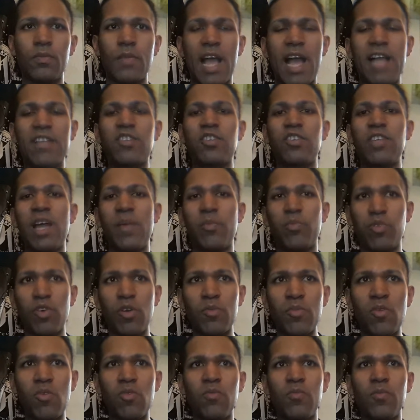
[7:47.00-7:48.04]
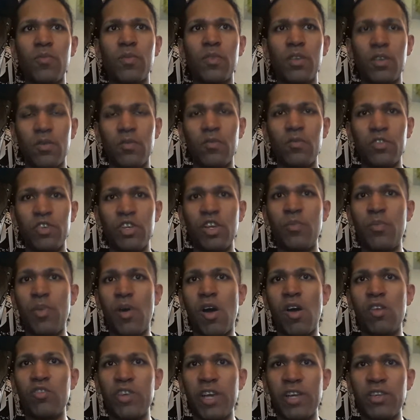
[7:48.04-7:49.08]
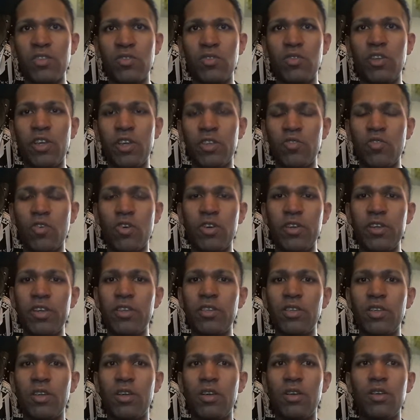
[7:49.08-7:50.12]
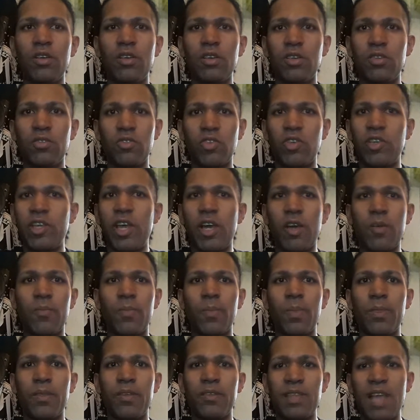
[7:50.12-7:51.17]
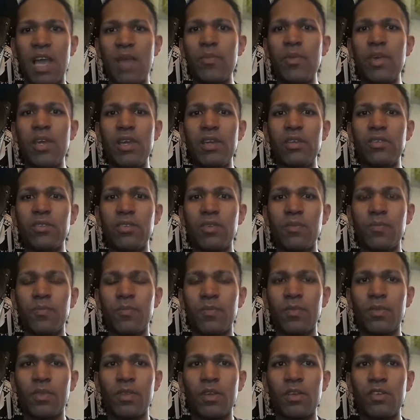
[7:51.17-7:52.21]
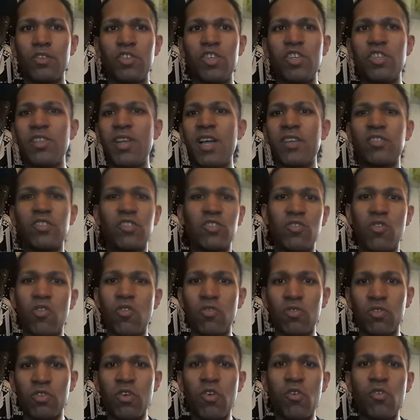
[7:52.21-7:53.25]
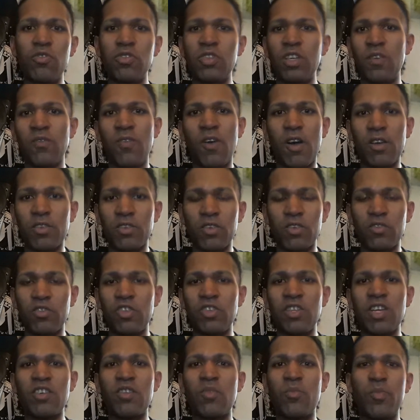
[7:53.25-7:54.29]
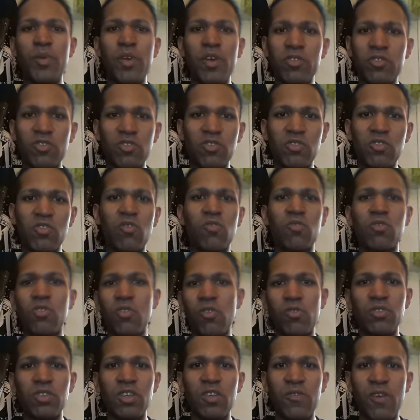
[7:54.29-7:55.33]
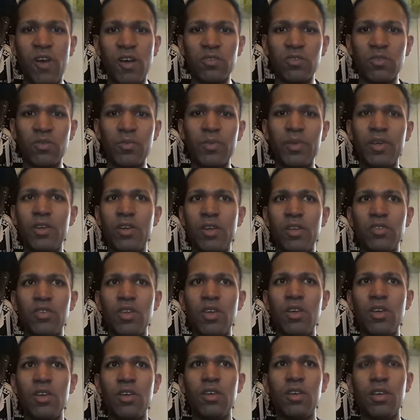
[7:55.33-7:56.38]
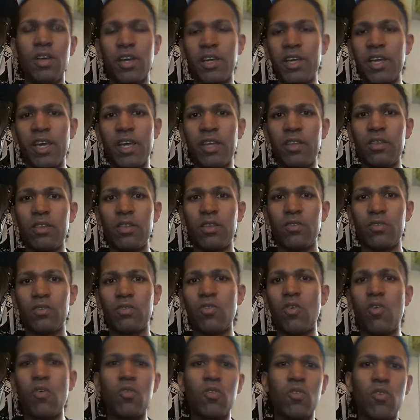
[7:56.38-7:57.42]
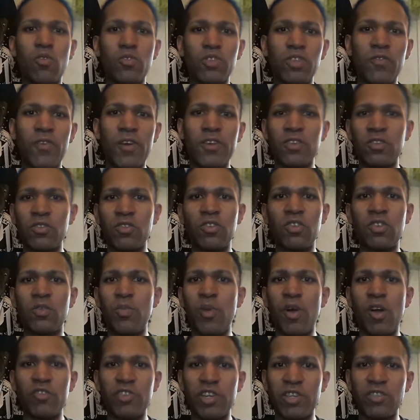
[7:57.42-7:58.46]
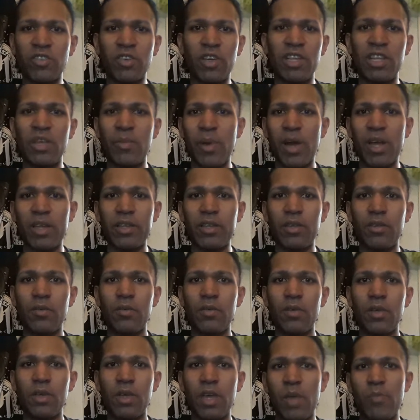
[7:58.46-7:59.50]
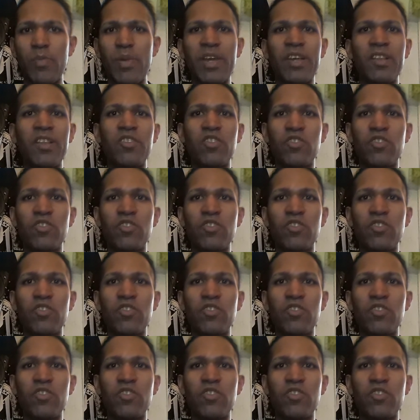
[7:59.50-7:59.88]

after that promo, she apologized to the authorities. So yeah, that means she's not Stone Cold Steve Austin. She's not compared to Stone Cold Steve Austin because again, Stone Cold Steve Austin doesn't apologize to anybody and Becky